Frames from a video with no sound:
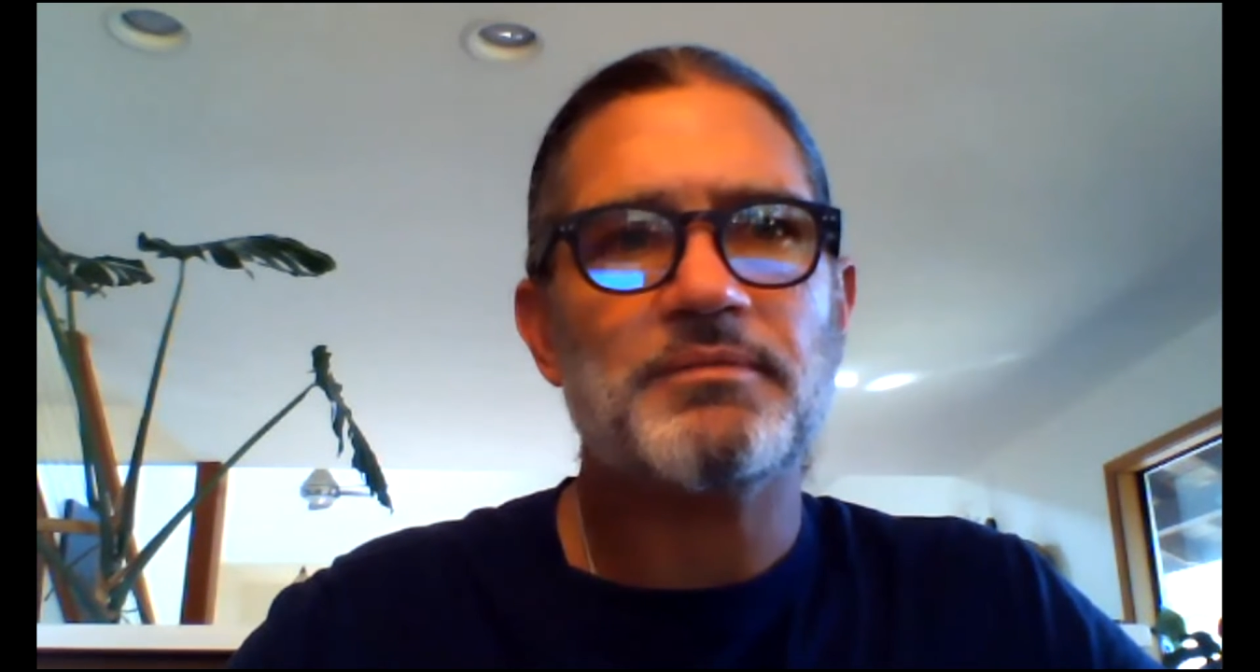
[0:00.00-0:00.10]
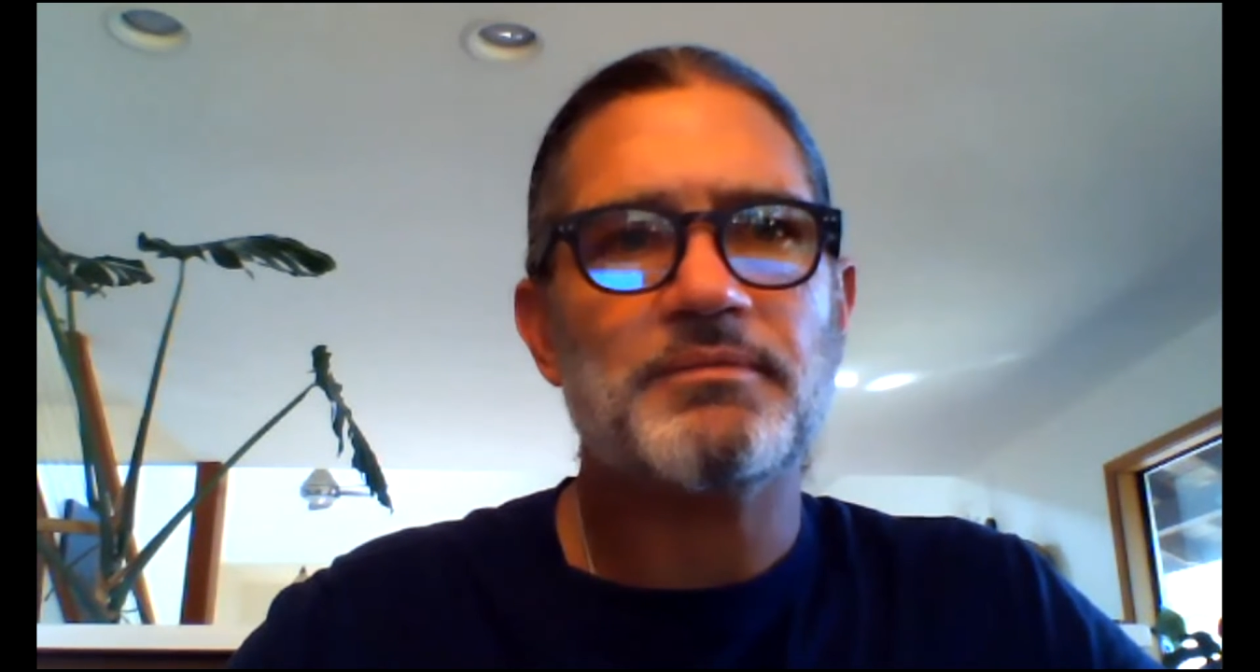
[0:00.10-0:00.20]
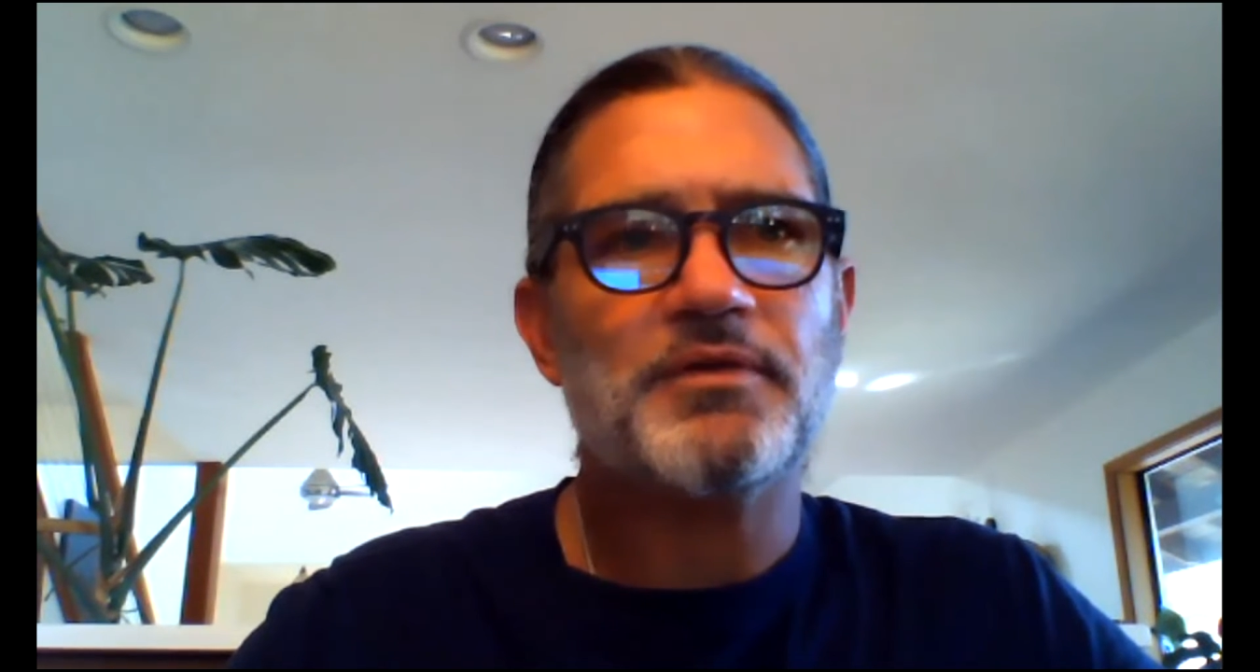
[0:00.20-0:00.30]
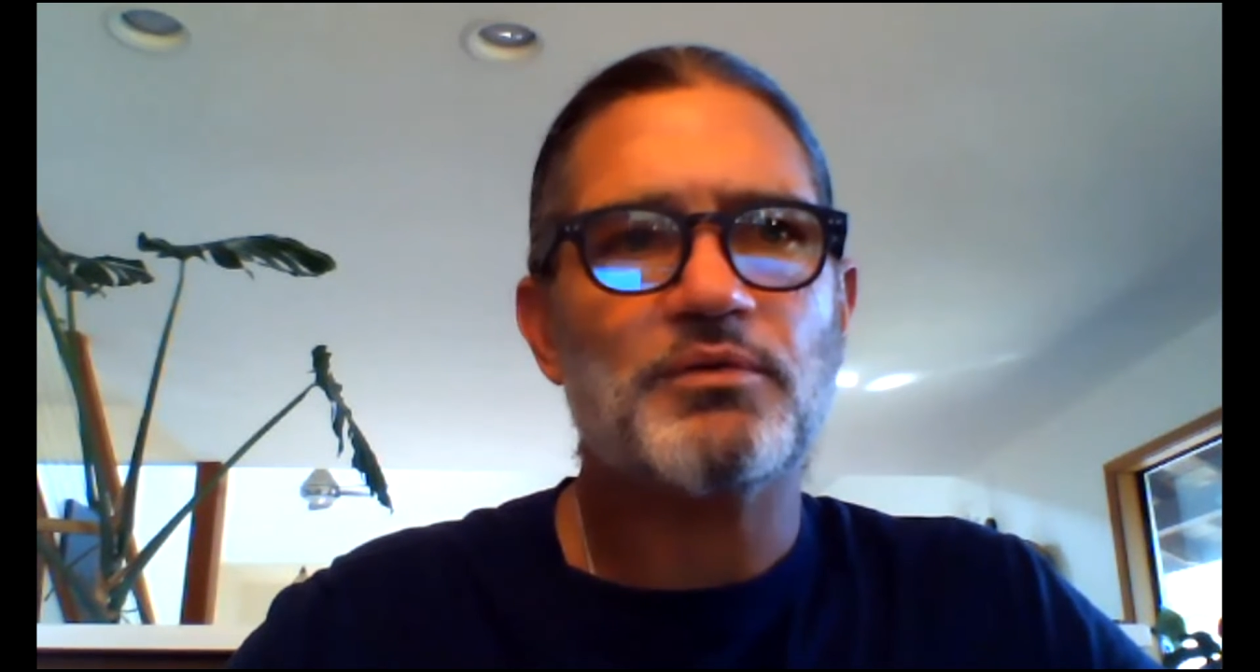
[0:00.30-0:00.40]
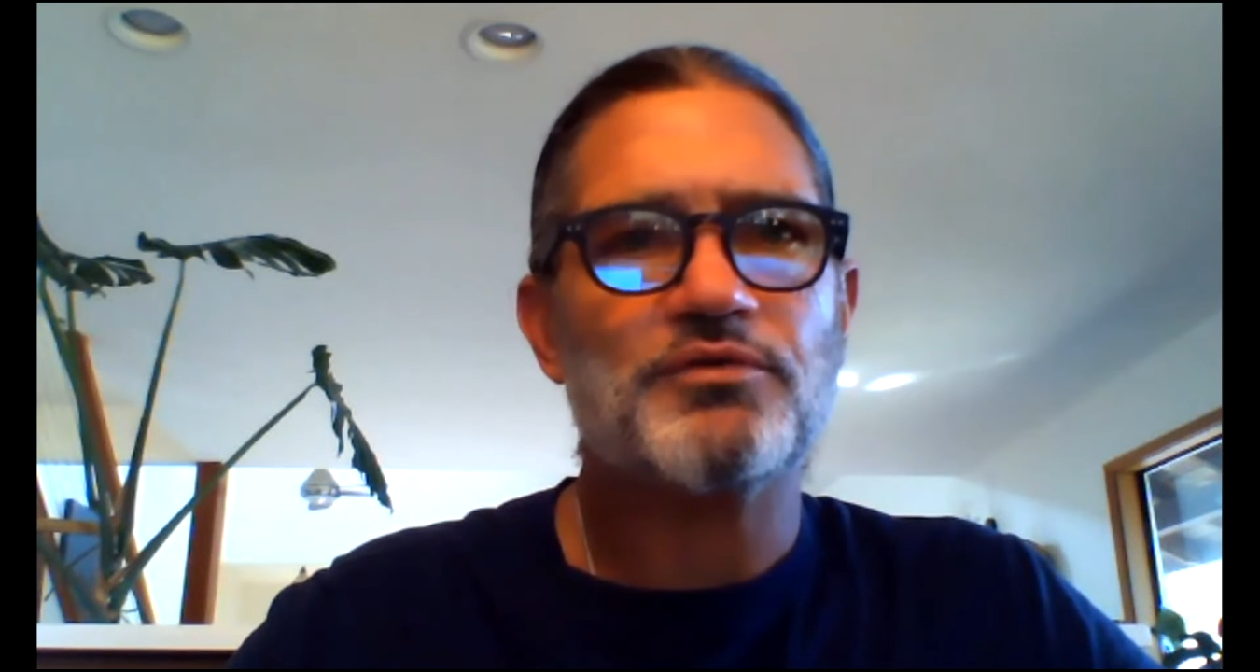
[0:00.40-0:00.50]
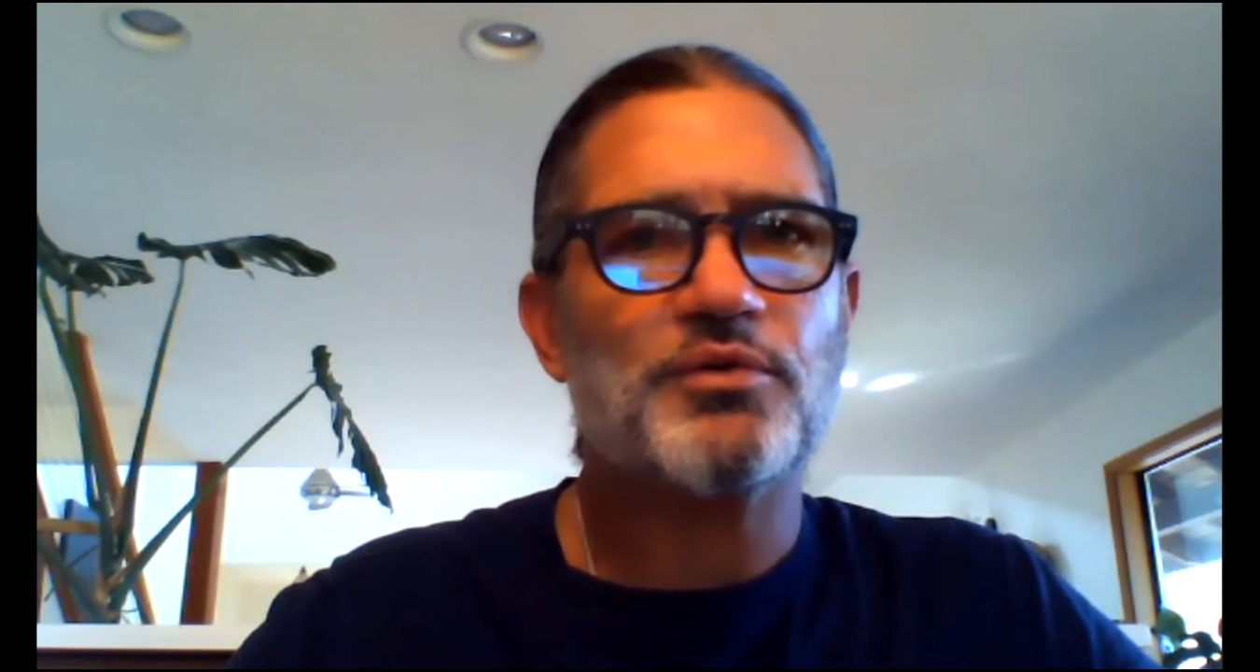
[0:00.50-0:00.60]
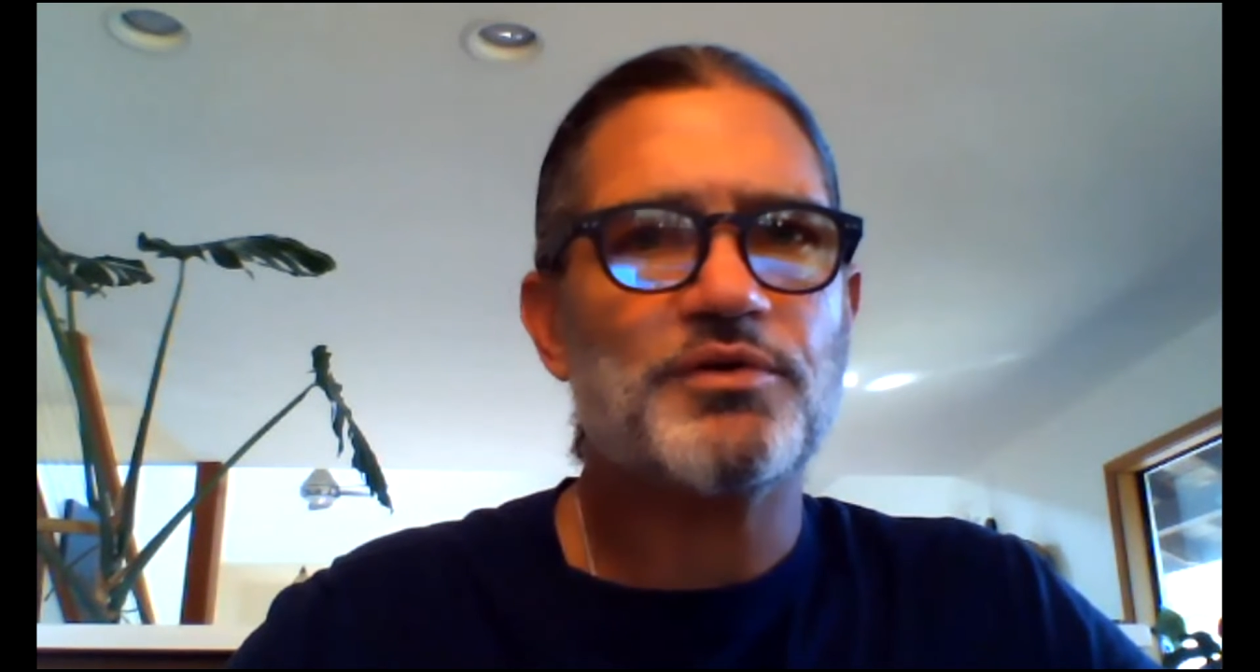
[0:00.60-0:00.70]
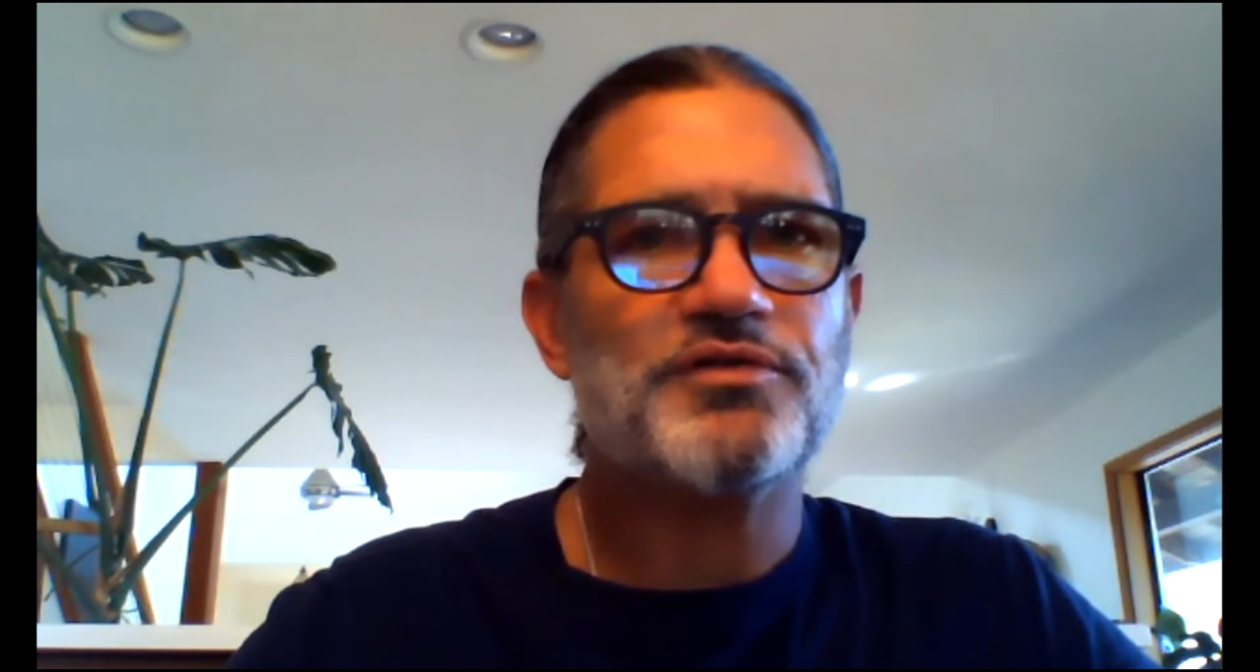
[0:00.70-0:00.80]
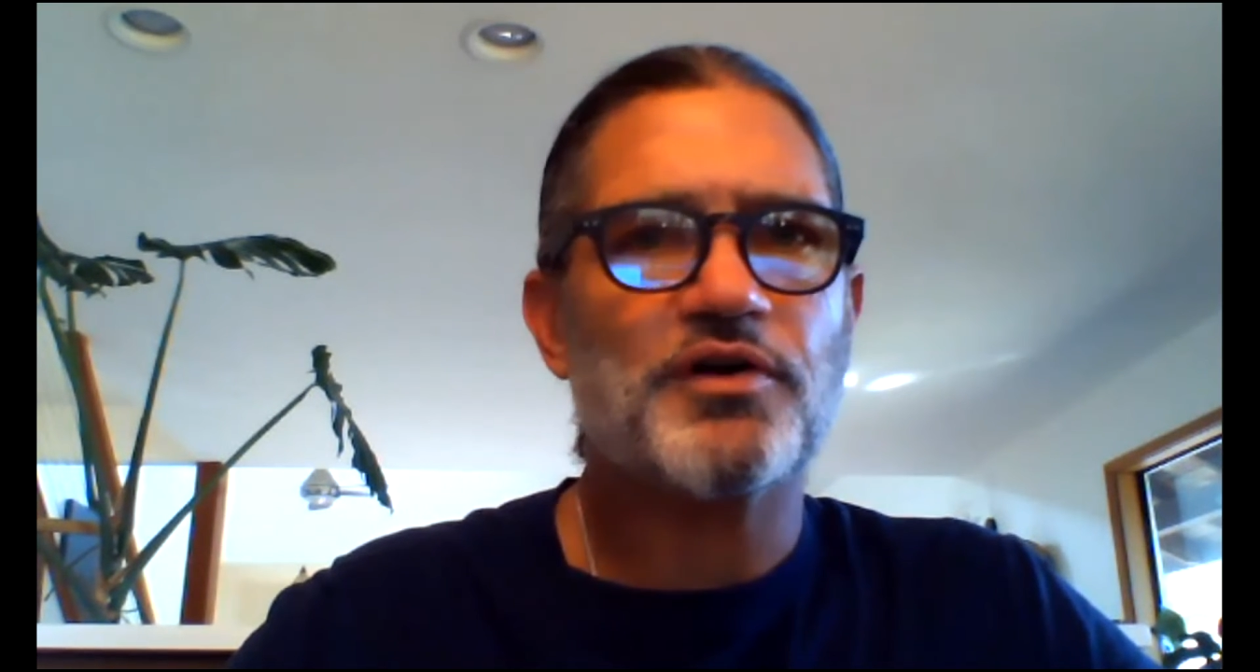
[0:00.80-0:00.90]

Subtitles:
there was always